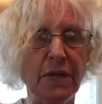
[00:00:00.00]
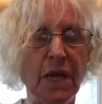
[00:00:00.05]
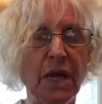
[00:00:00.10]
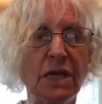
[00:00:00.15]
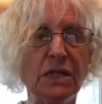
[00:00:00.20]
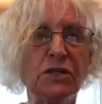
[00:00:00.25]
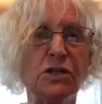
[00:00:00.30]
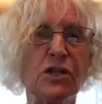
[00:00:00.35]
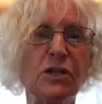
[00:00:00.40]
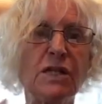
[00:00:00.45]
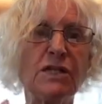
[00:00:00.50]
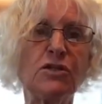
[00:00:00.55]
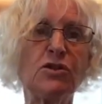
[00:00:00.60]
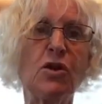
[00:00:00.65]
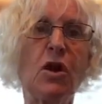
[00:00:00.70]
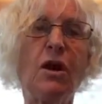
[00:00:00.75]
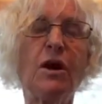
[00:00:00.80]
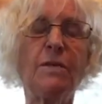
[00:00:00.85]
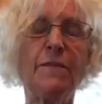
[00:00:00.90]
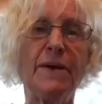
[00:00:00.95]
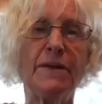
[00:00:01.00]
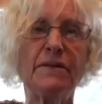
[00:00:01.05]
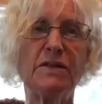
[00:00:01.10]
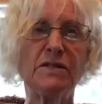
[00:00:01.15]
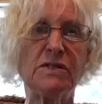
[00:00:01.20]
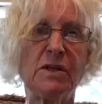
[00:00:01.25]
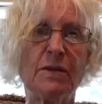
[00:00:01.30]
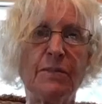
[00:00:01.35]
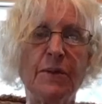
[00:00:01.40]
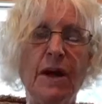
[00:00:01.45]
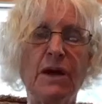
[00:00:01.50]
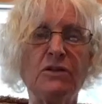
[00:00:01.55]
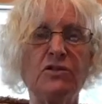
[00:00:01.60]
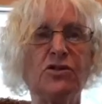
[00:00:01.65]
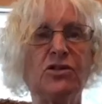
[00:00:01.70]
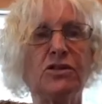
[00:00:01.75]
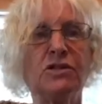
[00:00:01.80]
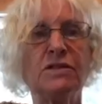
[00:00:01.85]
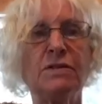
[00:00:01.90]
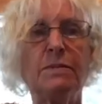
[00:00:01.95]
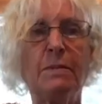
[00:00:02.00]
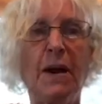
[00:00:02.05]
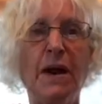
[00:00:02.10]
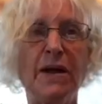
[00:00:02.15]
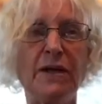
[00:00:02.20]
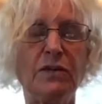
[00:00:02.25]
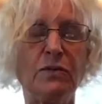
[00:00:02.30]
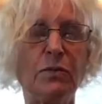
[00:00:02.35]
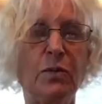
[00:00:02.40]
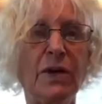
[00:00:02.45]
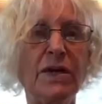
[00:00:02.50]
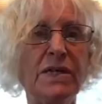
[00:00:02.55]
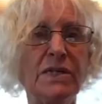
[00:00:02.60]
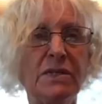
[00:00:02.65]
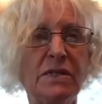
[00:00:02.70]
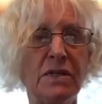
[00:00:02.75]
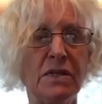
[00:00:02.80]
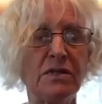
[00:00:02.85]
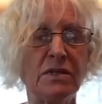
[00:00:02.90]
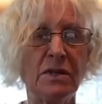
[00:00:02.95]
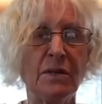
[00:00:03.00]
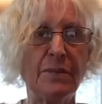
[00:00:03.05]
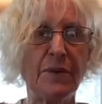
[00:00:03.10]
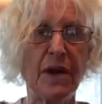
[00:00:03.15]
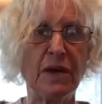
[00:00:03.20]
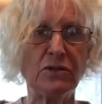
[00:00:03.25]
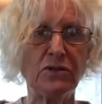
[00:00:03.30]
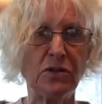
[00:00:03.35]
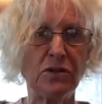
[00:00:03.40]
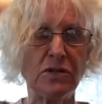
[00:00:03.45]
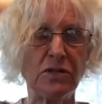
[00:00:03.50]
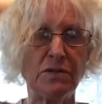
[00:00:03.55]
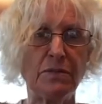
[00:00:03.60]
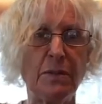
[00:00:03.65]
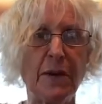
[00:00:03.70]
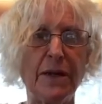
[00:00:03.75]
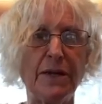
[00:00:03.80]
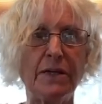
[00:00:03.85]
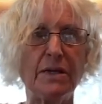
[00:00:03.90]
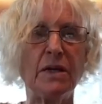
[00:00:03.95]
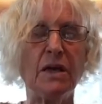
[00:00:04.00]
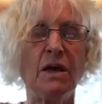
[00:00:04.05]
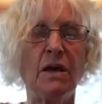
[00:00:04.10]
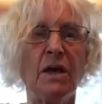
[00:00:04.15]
So let's talk about the subconscious mind. What is the subconscious mind?